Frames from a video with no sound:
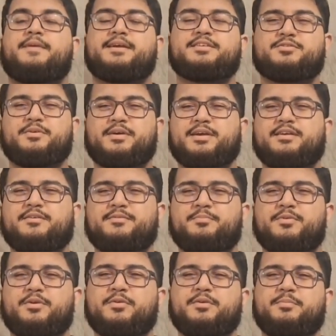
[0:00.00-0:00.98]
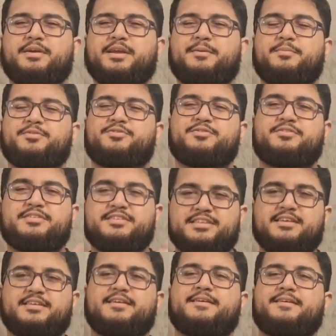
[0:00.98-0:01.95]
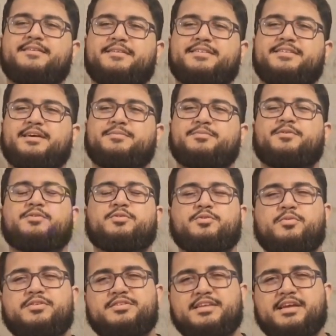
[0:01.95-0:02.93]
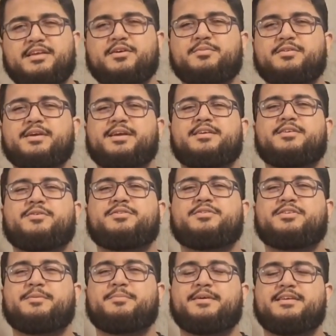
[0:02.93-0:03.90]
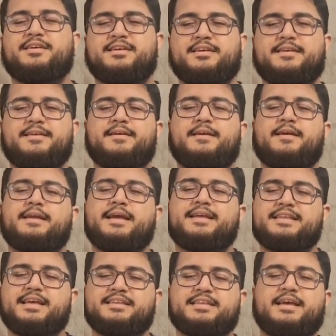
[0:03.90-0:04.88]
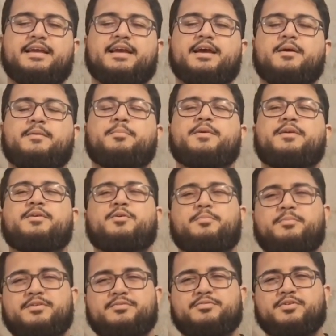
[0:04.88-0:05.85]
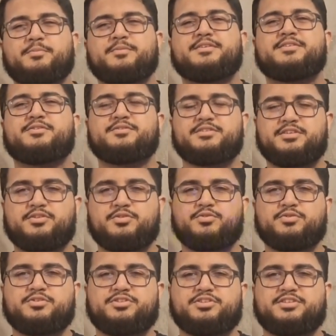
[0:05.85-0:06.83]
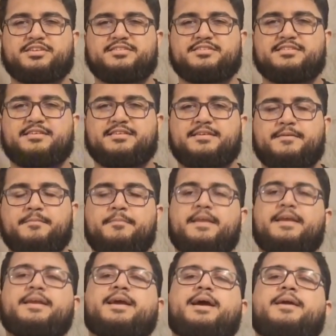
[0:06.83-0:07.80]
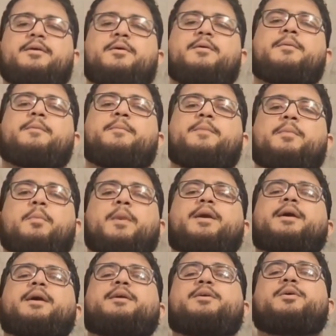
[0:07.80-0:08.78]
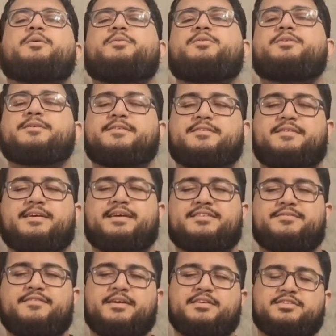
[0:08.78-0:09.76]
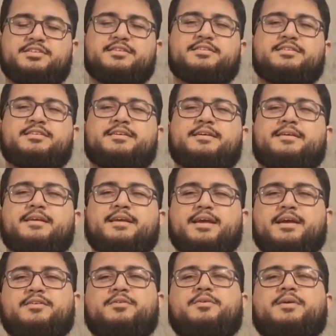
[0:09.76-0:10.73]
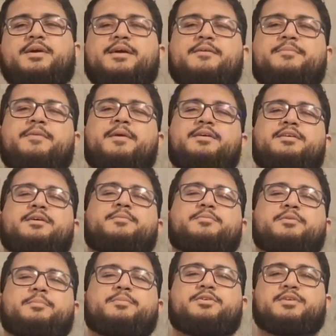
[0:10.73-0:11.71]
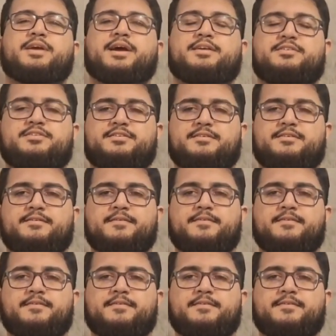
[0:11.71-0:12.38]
This way, we will be able to see several tools that already use GPT and that can help with your performance using Google Sheets. But Daniel, why not use these functions and create a function from scratch?